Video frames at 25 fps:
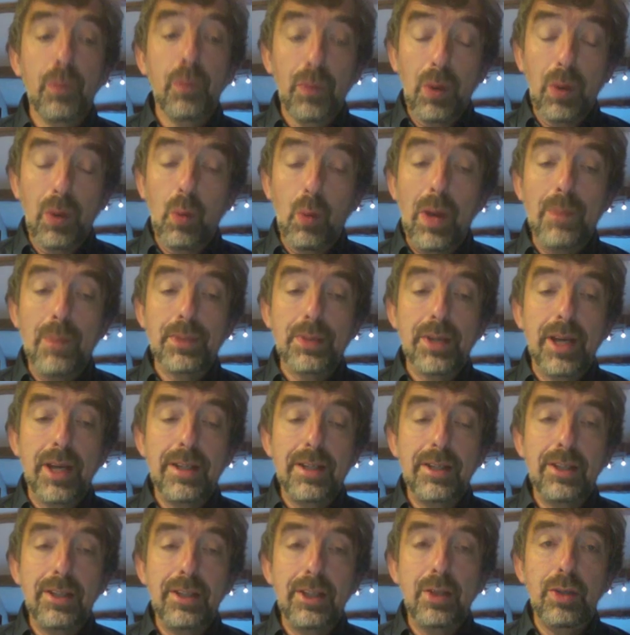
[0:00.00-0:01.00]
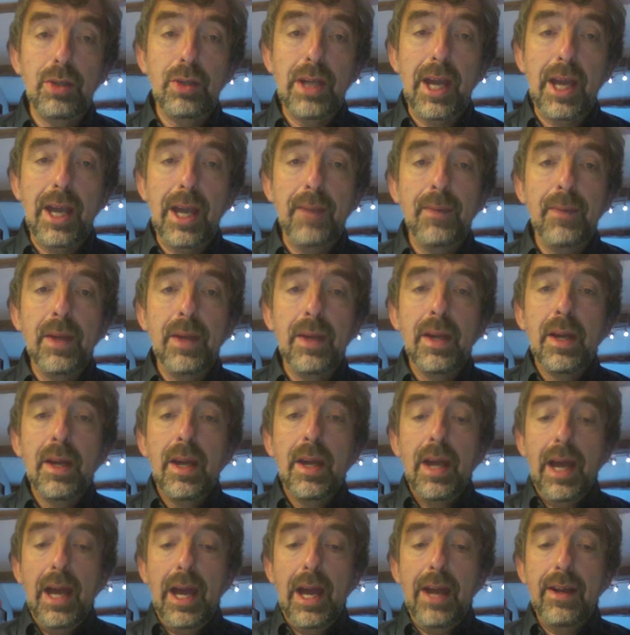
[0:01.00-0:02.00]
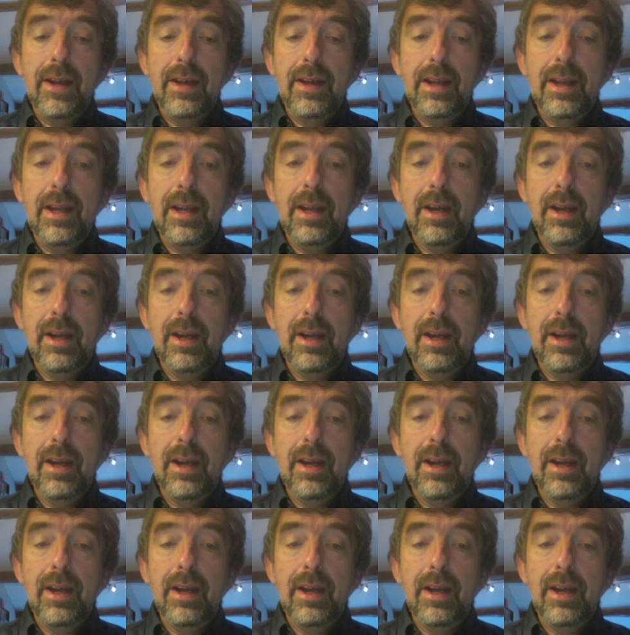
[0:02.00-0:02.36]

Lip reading: website in the UK, and